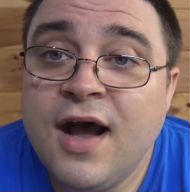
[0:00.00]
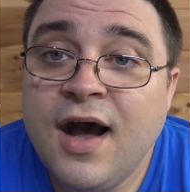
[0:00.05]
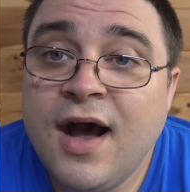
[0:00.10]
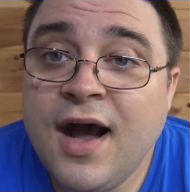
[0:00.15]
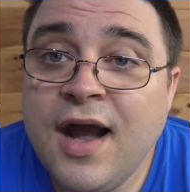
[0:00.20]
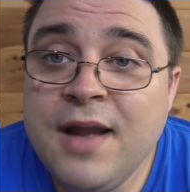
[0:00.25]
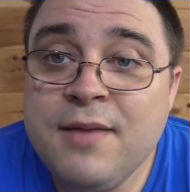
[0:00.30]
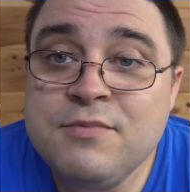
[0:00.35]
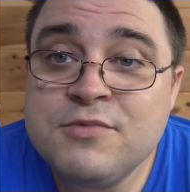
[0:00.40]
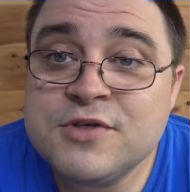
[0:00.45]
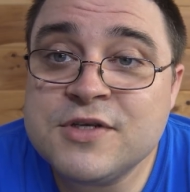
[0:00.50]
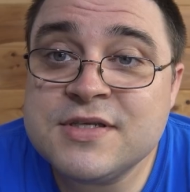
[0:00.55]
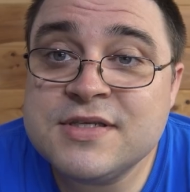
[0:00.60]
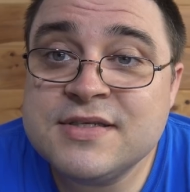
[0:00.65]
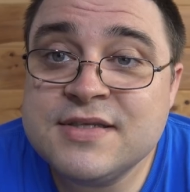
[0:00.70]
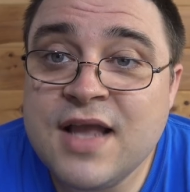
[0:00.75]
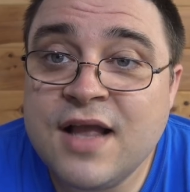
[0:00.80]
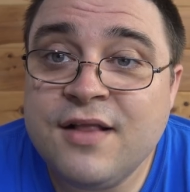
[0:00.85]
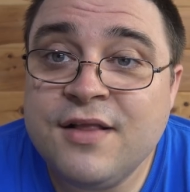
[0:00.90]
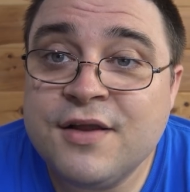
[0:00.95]
I'm just
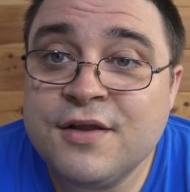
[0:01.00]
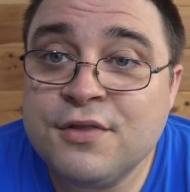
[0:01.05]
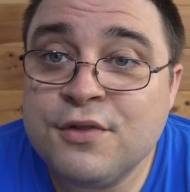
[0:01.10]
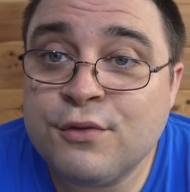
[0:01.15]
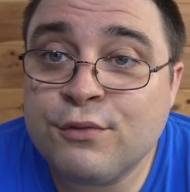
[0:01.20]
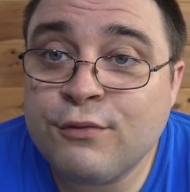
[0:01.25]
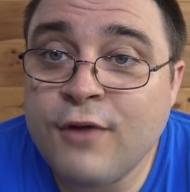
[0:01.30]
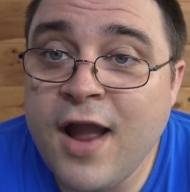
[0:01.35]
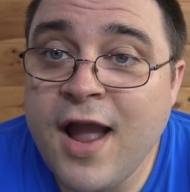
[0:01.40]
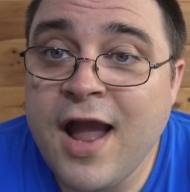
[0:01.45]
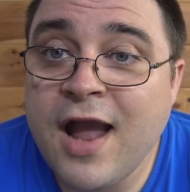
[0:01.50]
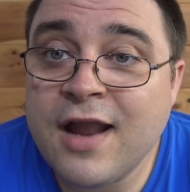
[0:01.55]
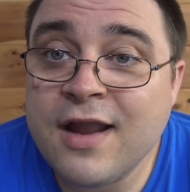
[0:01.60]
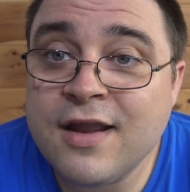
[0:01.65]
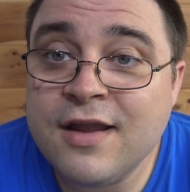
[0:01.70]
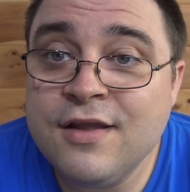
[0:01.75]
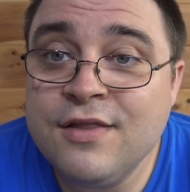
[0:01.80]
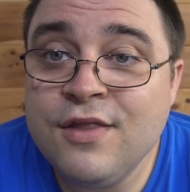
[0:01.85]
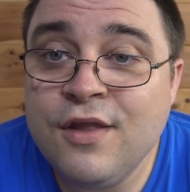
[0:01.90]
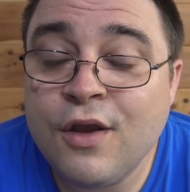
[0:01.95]
selling the rack
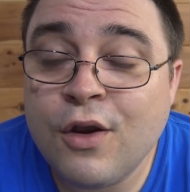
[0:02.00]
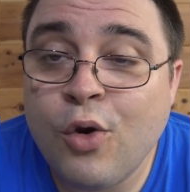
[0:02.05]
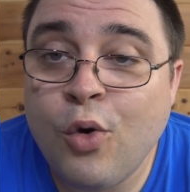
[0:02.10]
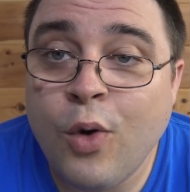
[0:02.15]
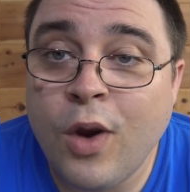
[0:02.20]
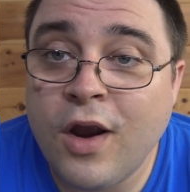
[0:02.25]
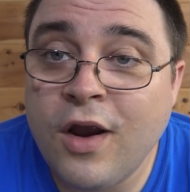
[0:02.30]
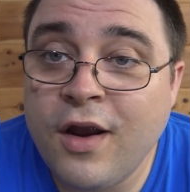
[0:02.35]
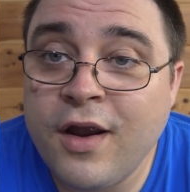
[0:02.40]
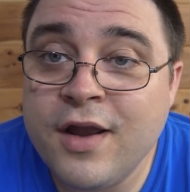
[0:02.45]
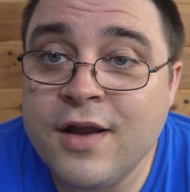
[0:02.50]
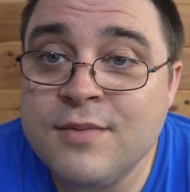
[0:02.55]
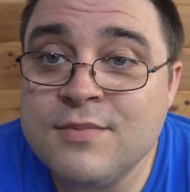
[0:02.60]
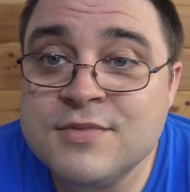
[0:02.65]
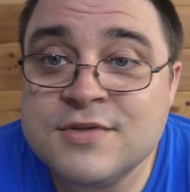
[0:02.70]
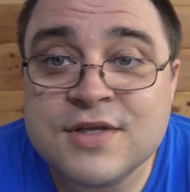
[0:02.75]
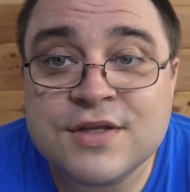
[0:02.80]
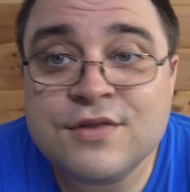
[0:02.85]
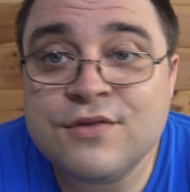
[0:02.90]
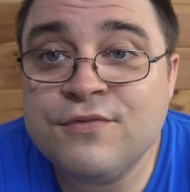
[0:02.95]
and the
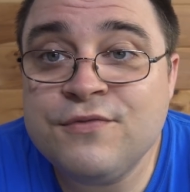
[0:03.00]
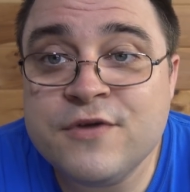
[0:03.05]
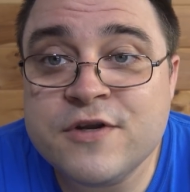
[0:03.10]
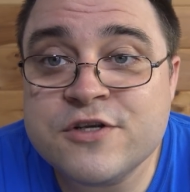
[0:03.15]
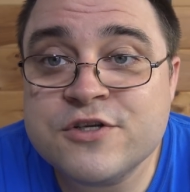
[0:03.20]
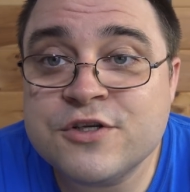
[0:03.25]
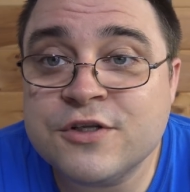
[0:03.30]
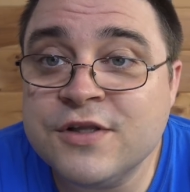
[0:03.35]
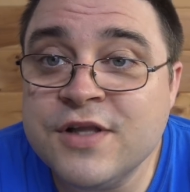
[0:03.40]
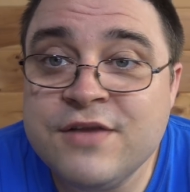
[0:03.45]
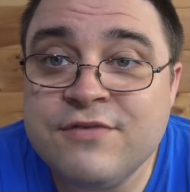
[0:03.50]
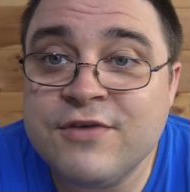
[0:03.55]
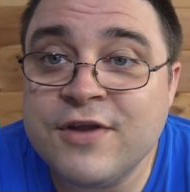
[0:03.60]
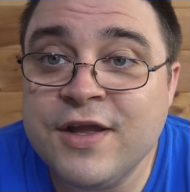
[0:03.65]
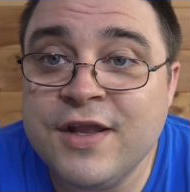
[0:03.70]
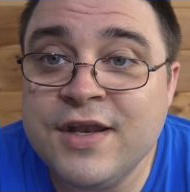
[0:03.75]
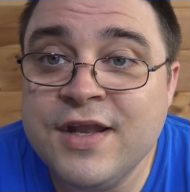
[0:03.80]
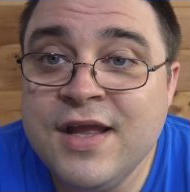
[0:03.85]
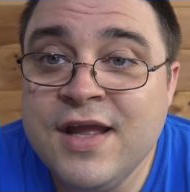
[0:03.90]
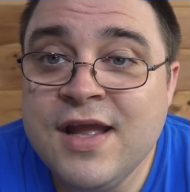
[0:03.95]
aquariums that the fish live
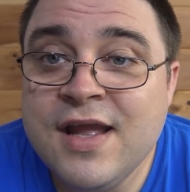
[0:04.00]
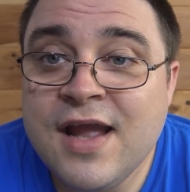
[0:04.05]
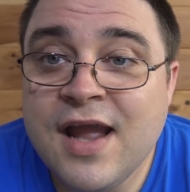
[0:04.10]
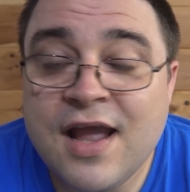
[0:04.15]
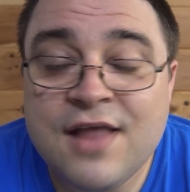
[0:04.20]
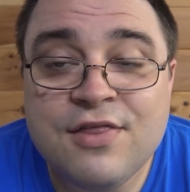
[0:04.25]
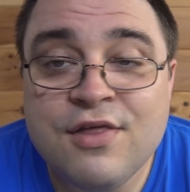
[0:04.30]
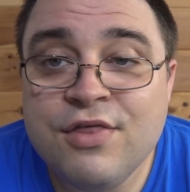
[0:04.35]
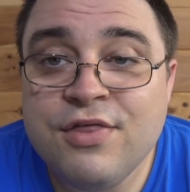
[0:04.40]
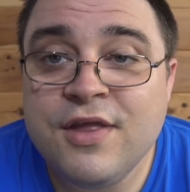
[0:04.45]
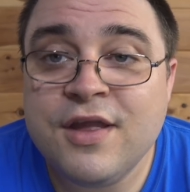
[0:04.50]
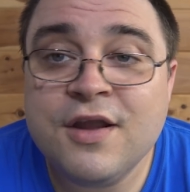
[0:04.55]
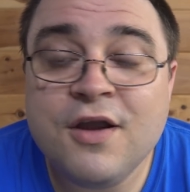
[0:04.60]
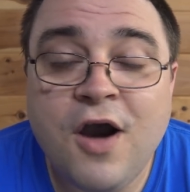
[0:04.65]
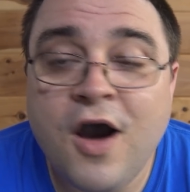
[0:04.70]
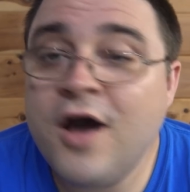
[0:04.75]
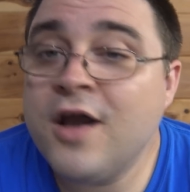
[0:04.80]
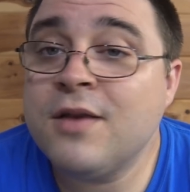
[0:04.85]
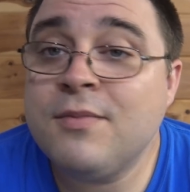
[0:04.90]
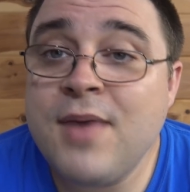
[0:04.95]
in, and the thing
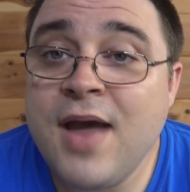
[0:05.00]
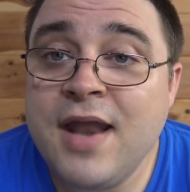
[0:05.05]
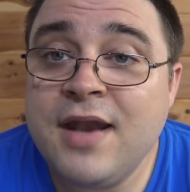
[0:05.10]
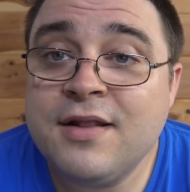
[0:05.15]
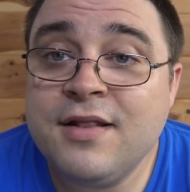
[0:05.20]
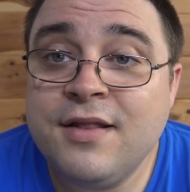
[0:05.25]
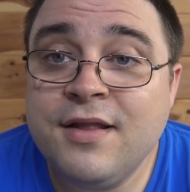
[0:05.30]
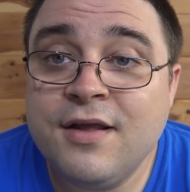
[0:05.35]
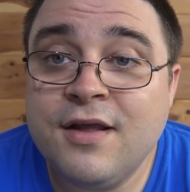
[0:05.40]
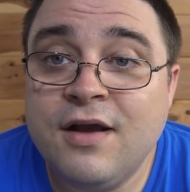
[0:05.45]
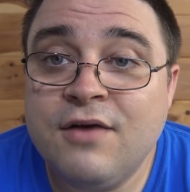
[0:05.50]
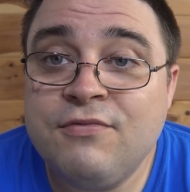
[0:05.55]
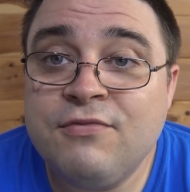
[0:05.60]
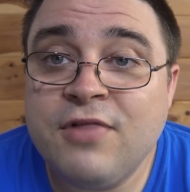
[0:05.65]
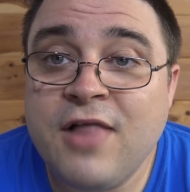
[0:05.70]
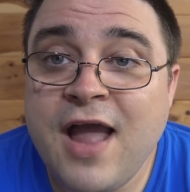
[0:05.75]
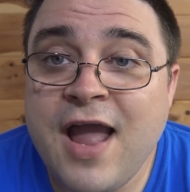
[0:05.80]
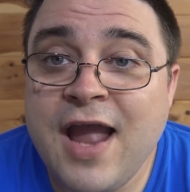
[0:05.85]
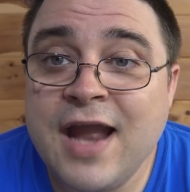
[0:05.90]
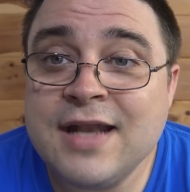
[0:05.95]
automatically got
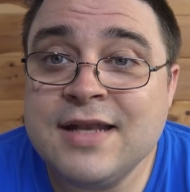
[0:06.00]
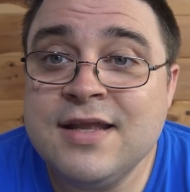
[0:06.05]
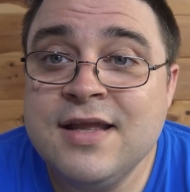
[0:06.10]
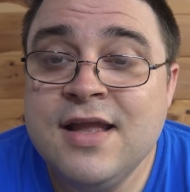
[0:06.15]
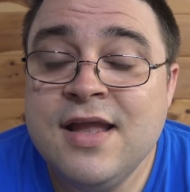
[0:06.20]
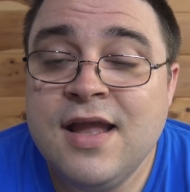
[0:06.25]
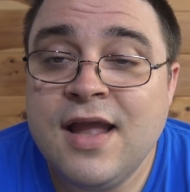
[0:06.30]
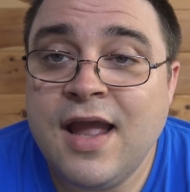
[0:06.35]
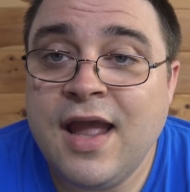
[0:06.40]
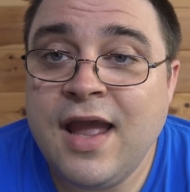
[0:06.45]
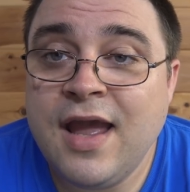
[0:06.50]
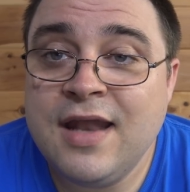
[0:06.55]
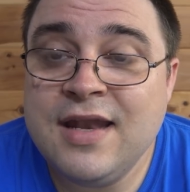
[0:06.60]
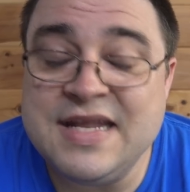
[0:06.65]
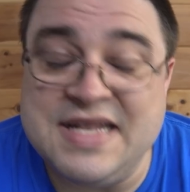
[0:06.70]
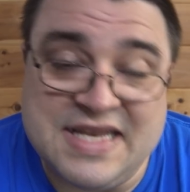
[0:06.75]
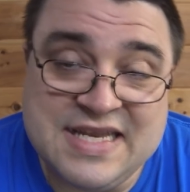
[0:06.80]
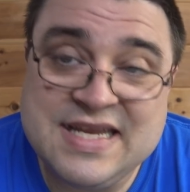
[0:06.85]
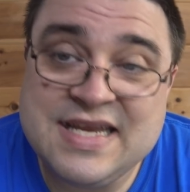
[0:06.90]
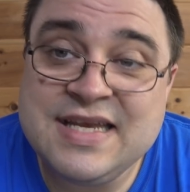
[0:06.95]
flagged and
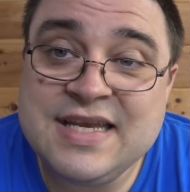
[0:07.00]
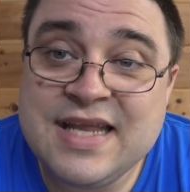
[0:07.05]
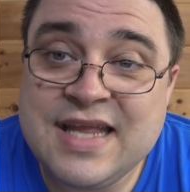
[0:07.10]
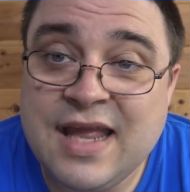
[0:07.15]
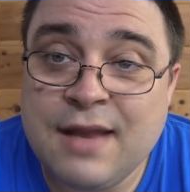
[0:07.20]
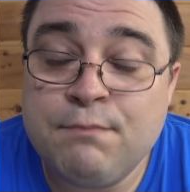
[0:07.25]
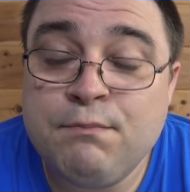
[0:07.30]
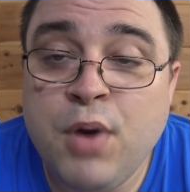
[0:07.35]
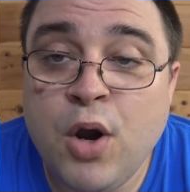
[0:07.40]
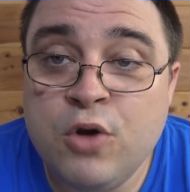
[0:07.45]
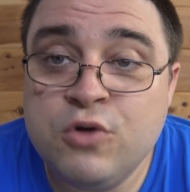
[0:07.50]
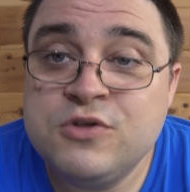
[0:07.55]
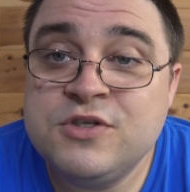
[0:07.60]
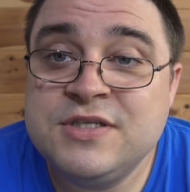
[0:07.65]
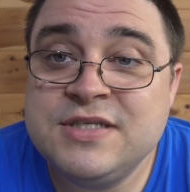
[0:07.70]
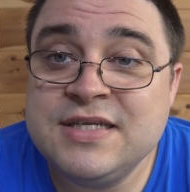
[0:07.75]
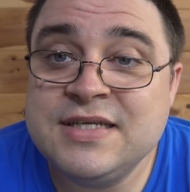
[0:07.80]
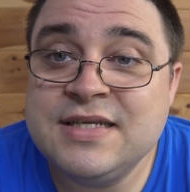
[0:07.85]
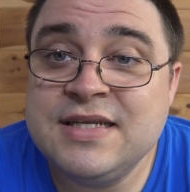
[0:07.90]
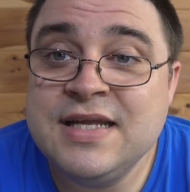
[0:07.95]
it didn't get
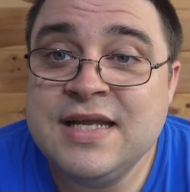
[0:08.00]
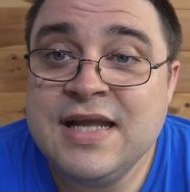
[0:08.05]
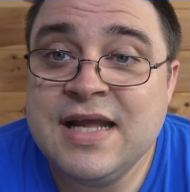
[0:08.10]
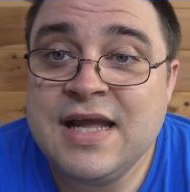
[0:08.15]
posted